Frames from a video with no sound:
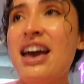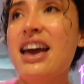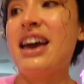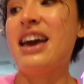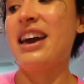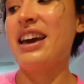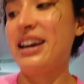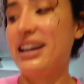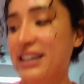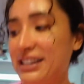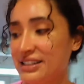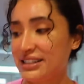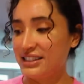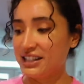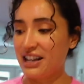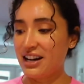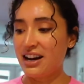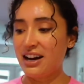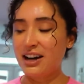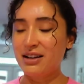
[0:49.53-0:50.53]
and
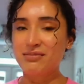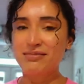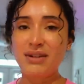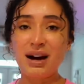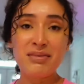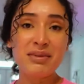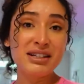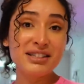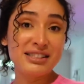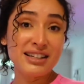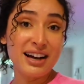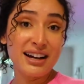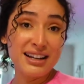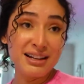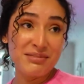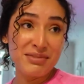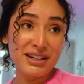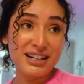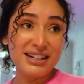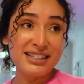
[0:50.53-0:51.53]
um, I'm
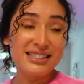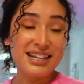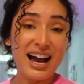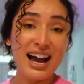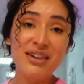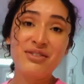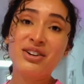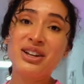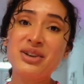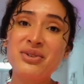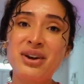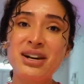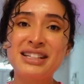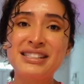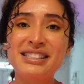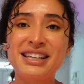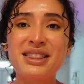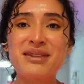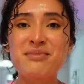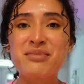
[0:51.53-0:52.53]
excited because I really want to
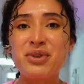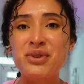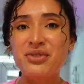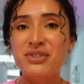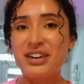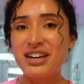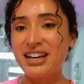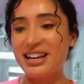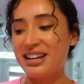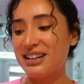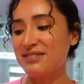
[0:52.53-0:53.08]
see the movie.